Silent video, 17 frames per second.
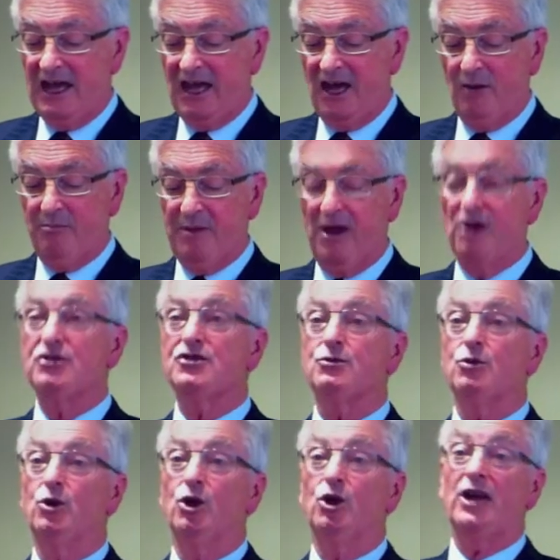our
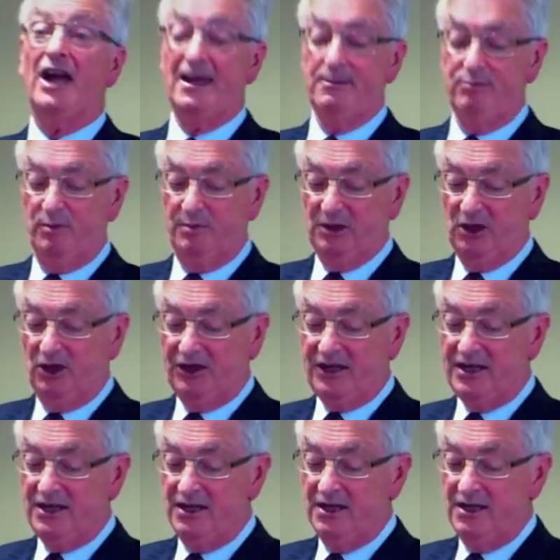post-war
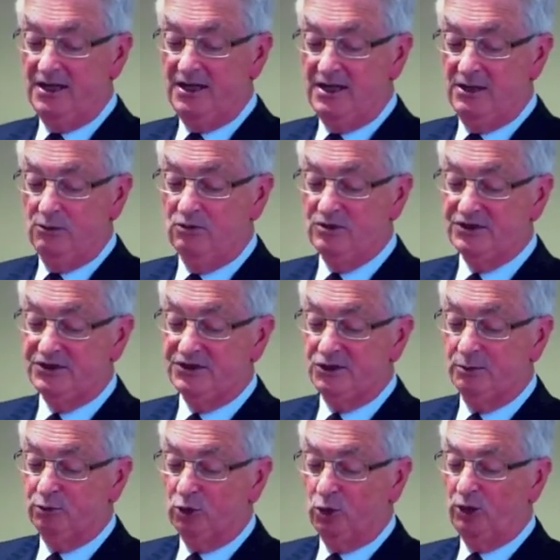capability was
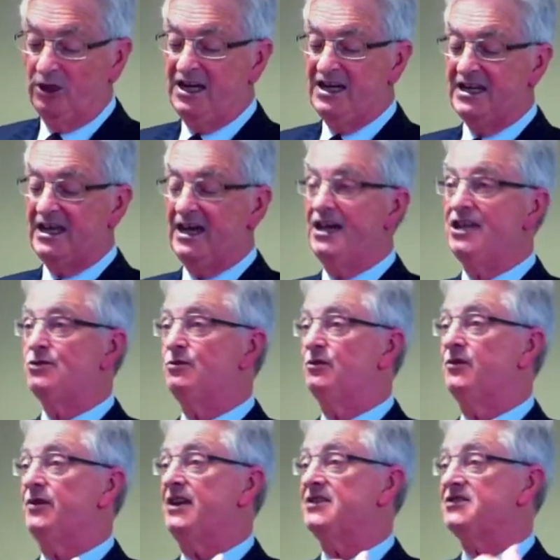to broadly engage
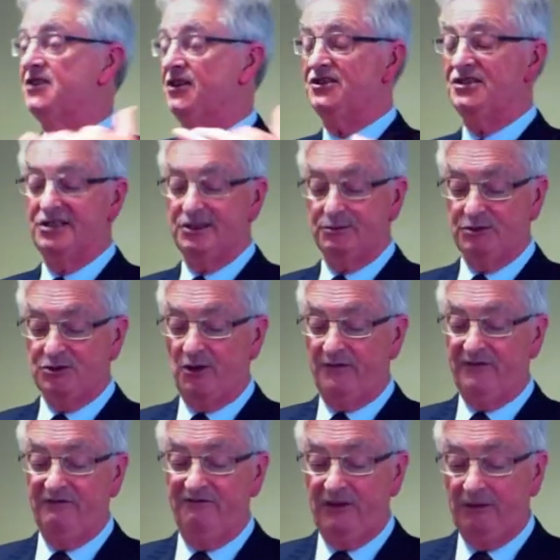with our citizens was
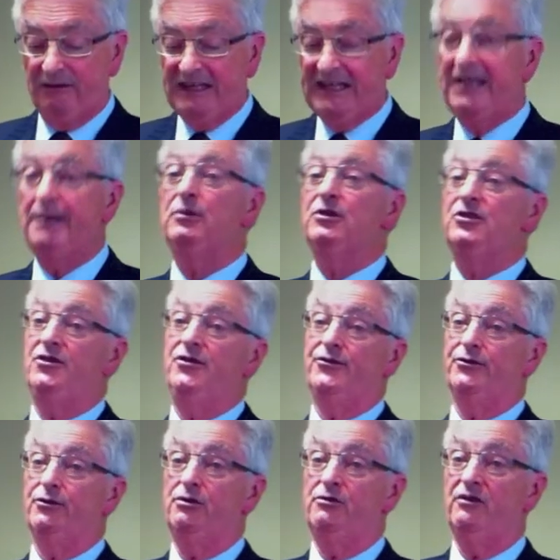often very limited
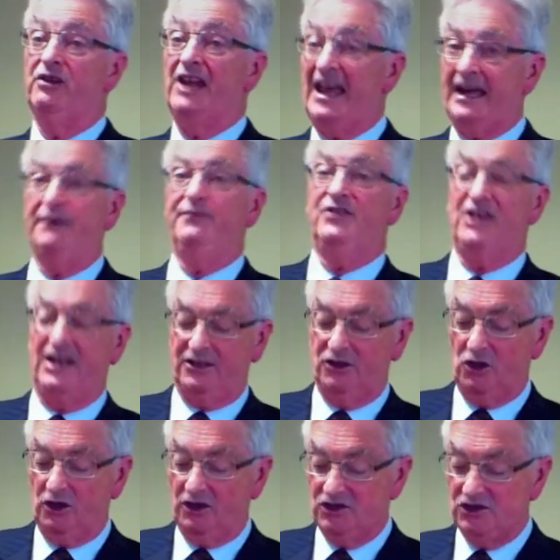through lack of
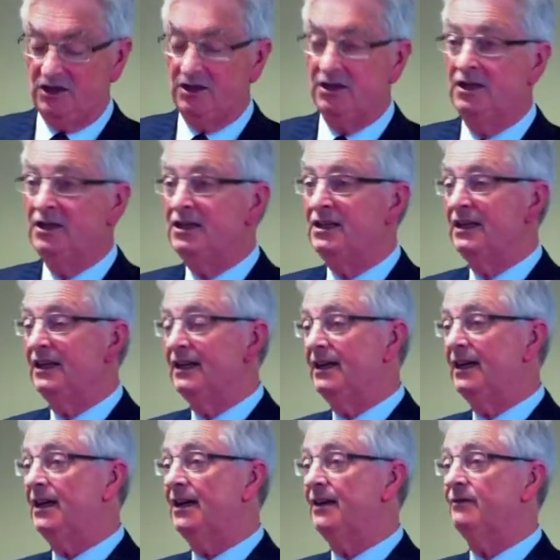technology.
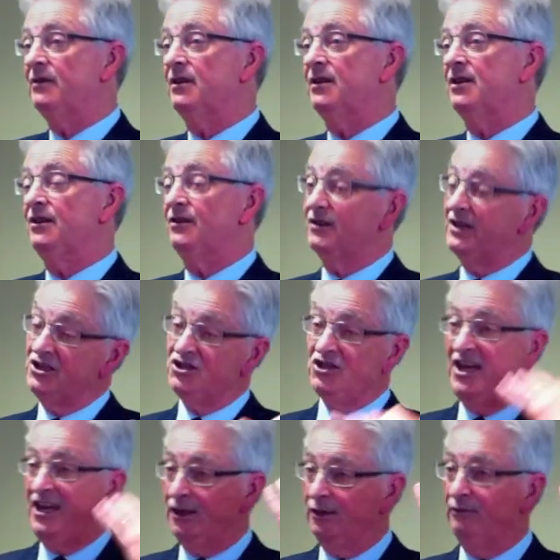Get
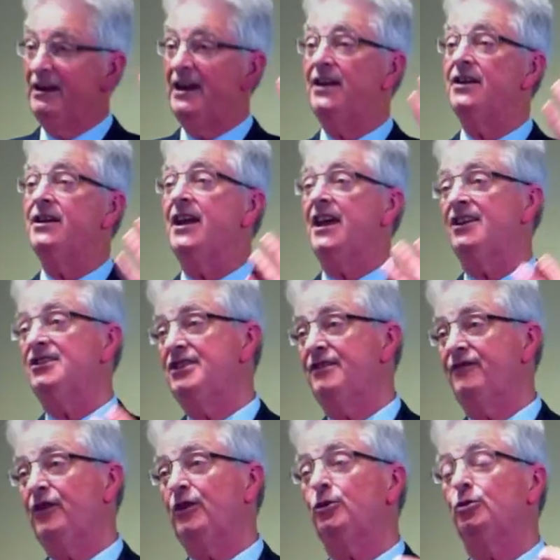your head around how
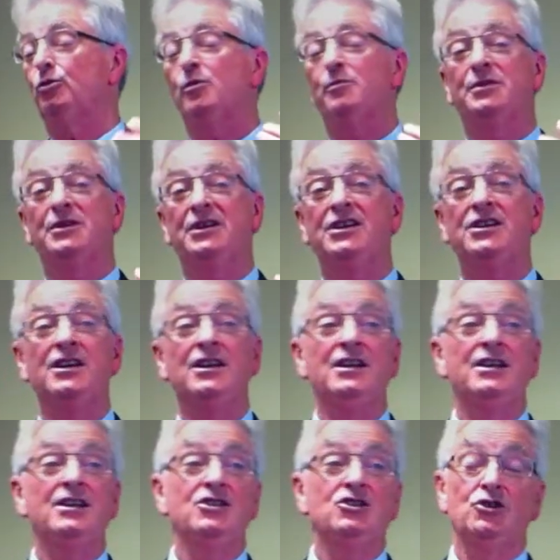difficult it would be
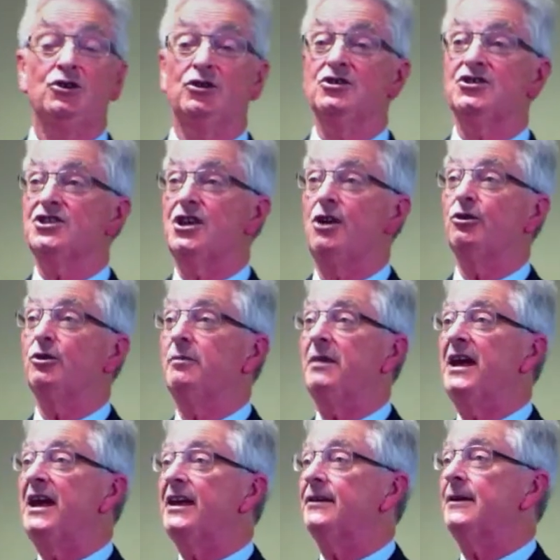to consult
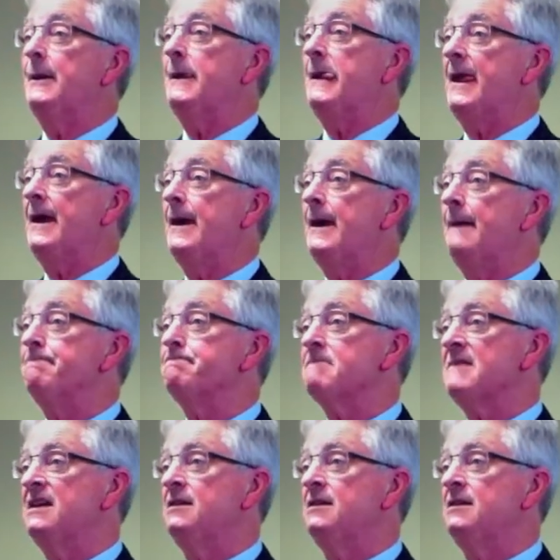about a